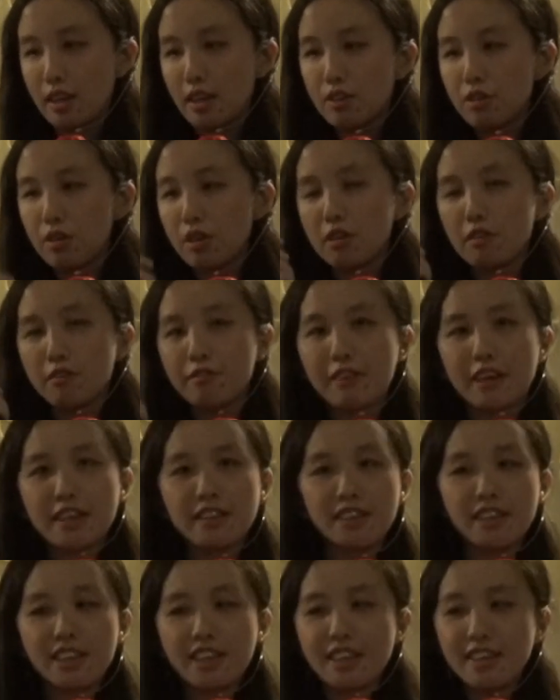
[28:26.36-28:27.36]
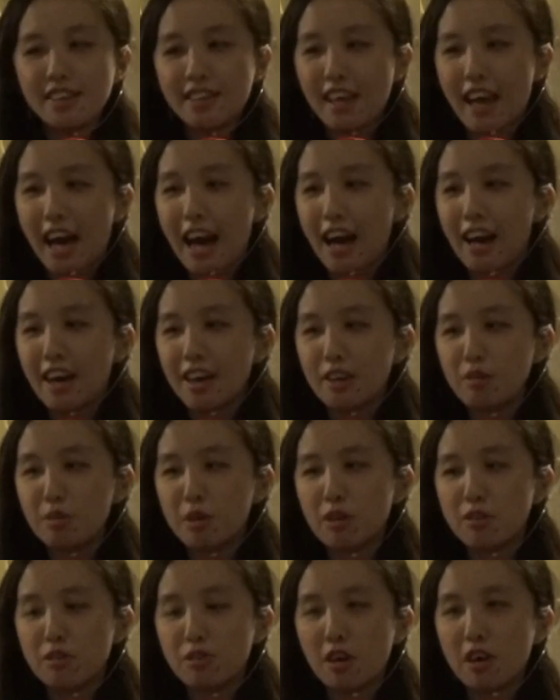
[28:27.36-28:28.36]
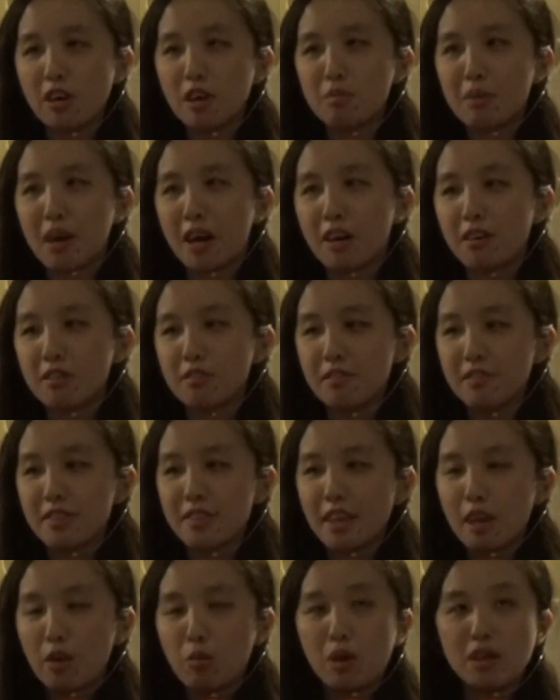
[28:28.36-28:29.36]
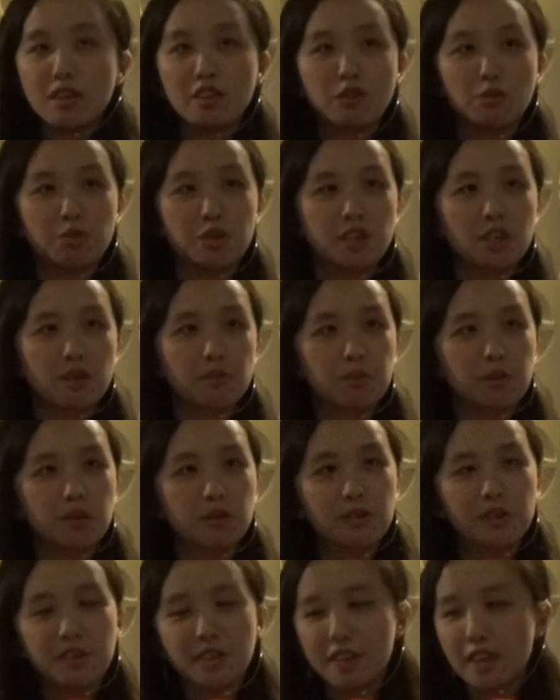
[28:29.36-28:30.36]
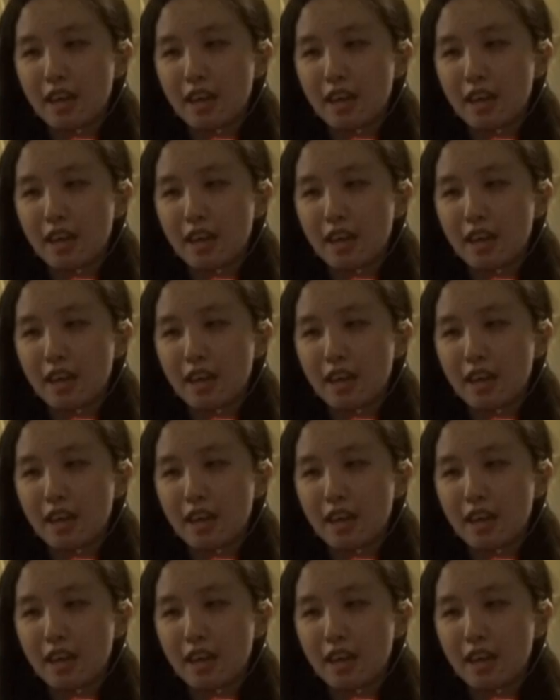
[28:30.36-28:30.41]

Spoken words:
So finally, I will talk about what is widget book.